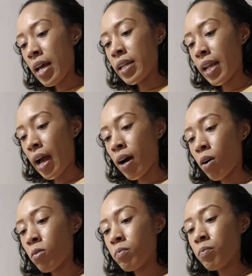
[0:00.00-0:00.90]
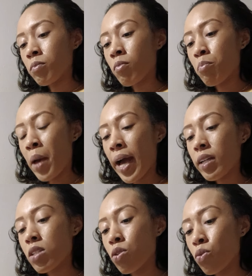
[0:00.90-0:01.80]
Now,
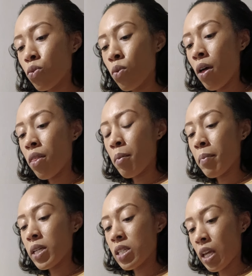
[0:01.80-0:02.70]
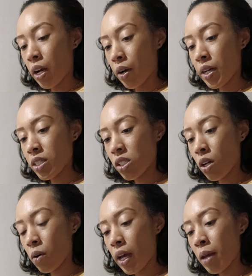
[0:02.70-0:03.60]
back to the miscarriage,
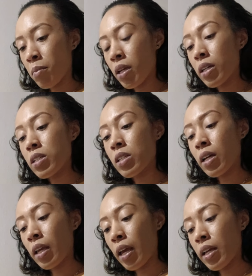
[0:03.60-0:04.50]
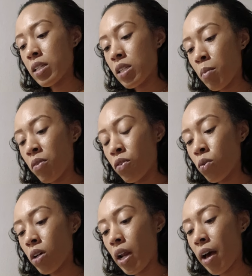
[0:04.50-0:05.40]
okay? Because again, some of you
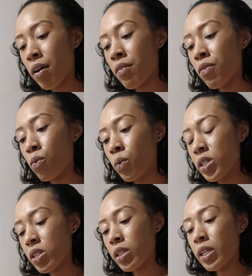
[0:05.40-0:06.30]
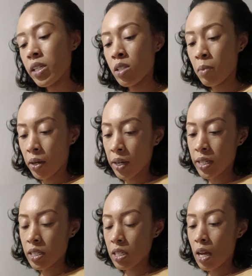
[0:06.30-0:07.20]
could have recently
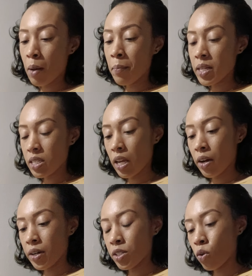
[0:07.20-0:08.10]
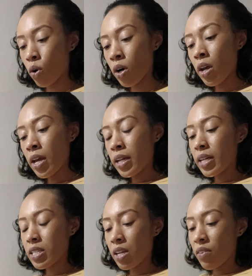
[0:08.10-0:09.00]
experienced a miscarriage, or it
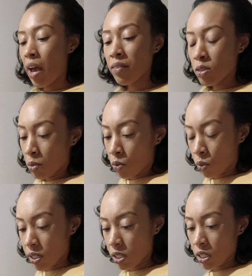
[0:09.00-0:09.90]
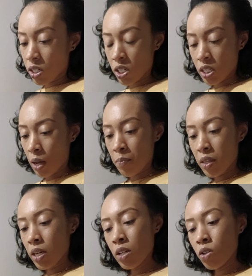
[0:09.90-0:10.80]
doesn't even have to be recent, just
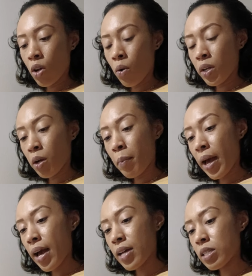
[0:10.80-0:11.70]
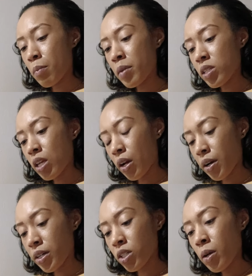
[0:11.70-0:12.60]
something, you know, in your past, a
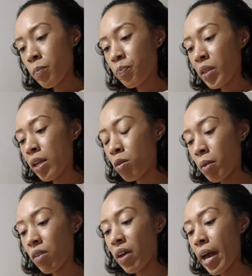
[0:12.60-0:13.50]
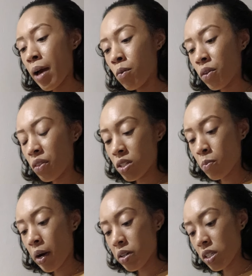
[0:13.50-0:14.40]
miscarriage that you may have had with this
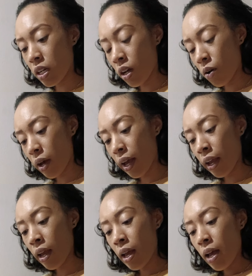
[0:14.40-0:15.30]
person, okay?